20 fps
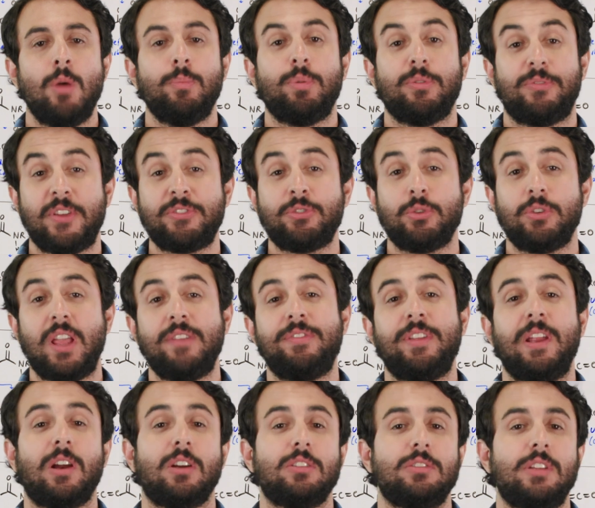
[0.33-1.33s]
Professor Dave
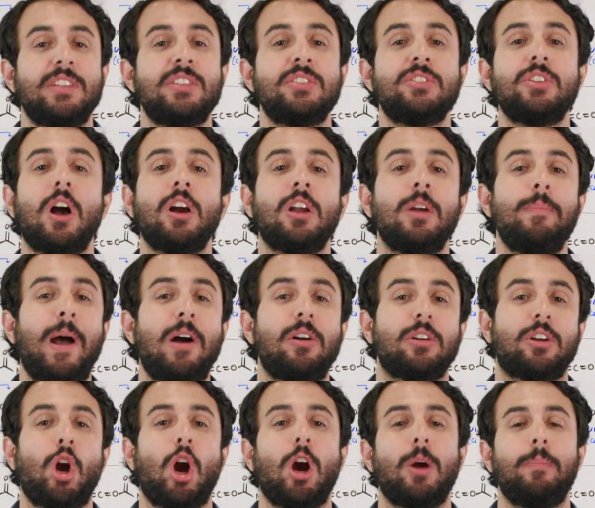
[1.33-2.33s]
here. Let's talk
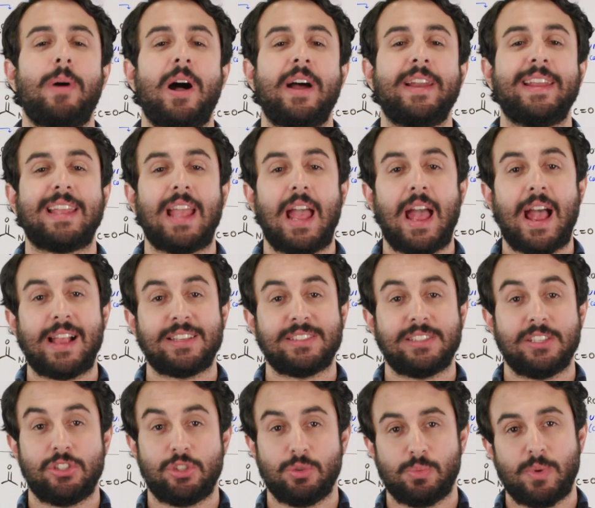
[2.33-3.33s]
about carbonic
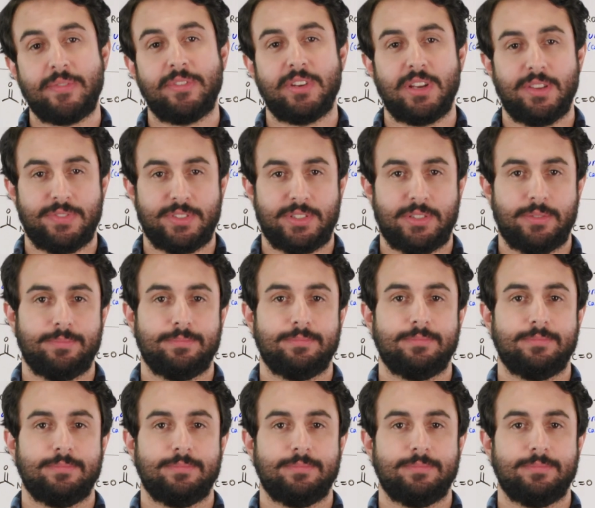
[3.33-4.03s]
acid derivatives.